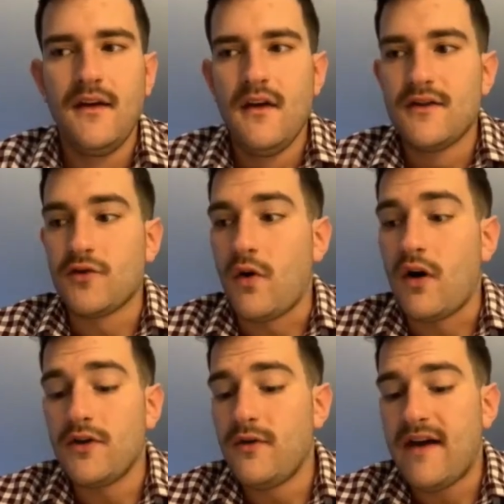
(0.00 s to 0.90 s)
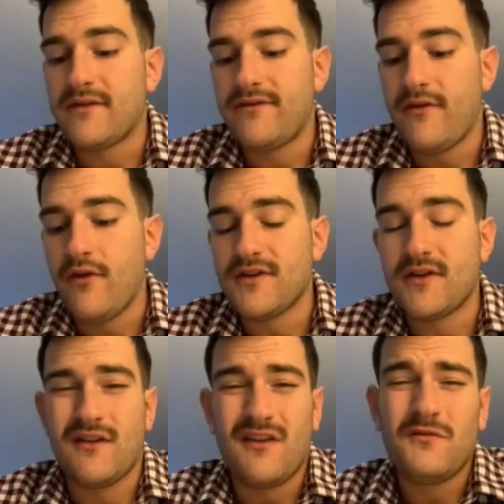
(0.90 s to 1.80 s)
So all you have to focus on,
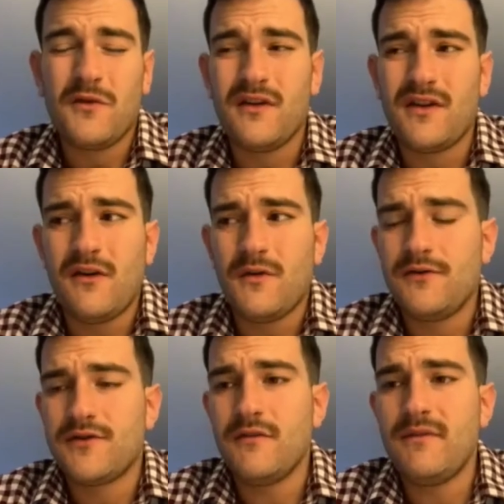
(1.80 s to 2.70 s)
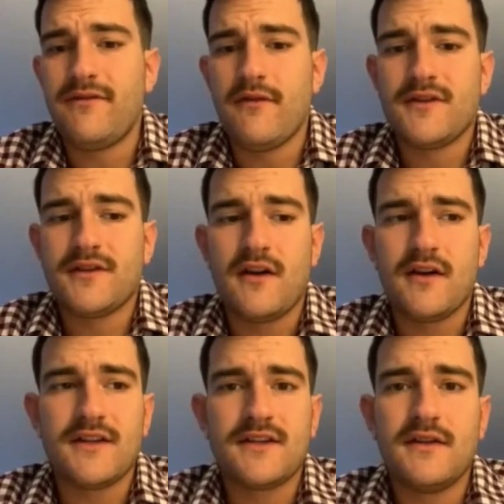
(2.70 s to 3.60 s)
and all what you should be focused on
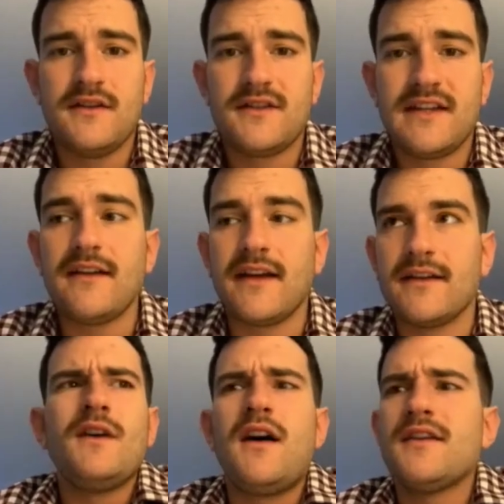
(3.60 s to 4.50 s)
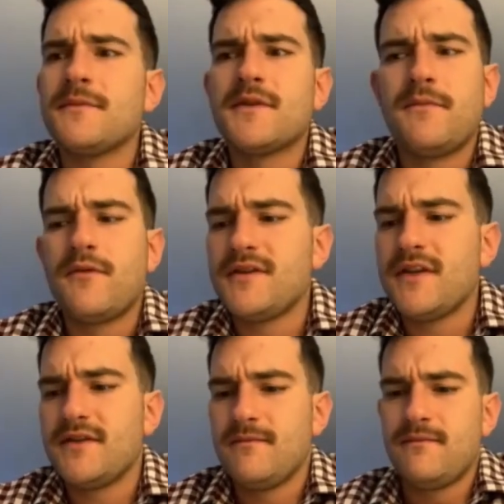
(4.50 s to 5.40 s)
is selling. It's awesome support
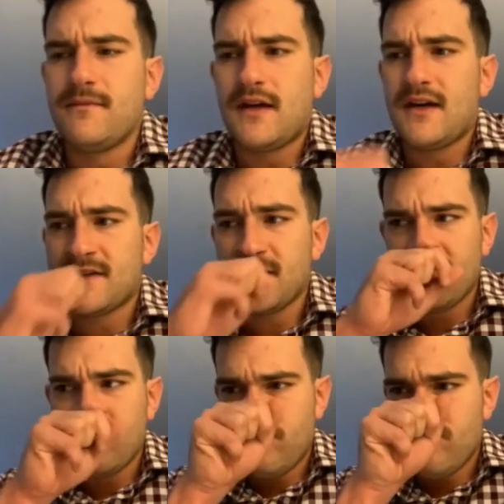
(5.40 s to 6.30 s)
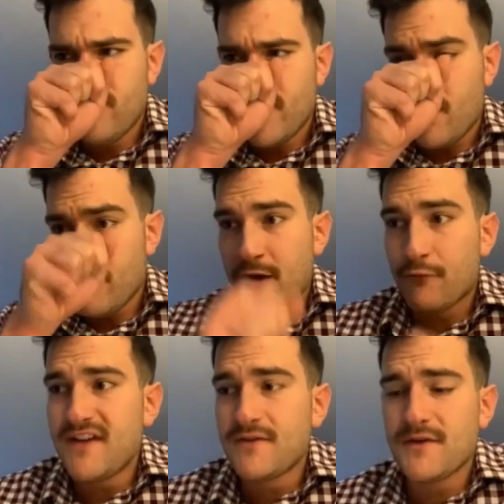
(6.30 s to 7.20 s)
system, awesome, amount of
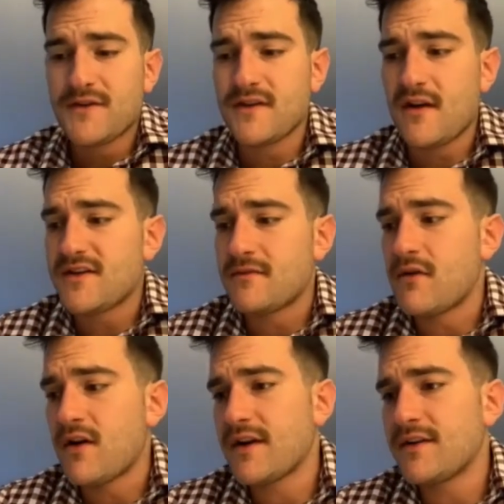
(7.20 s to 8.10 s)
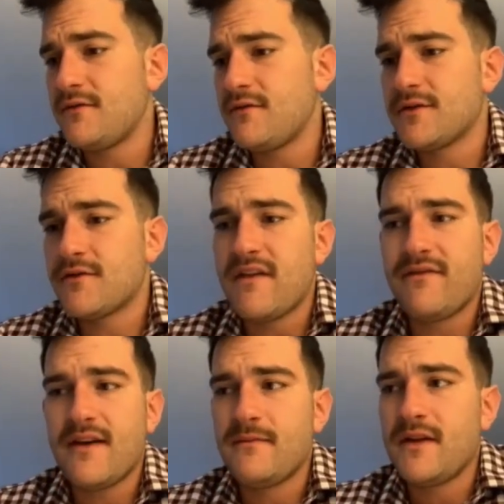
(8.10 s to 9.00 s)
resources, awesome marketing tools, great
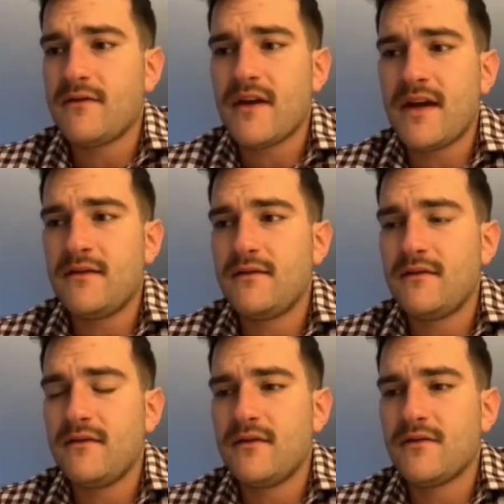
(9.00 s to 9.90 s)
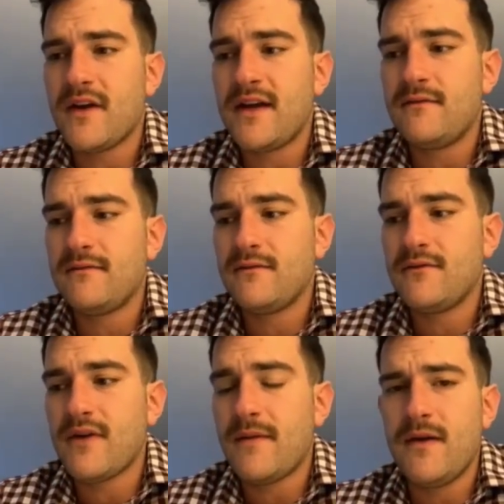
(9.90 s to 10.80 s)
family, great
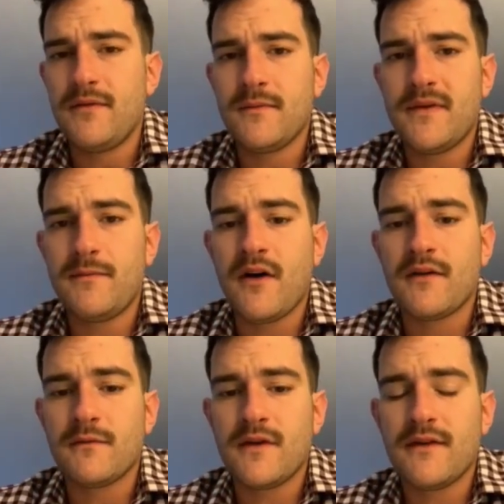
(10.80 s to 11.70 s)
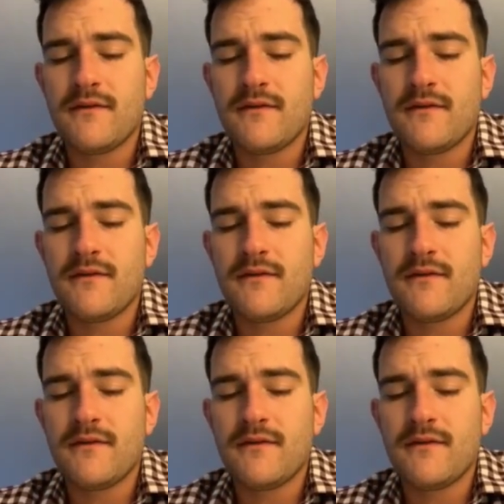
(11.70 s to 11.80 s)
people to be partnered with, for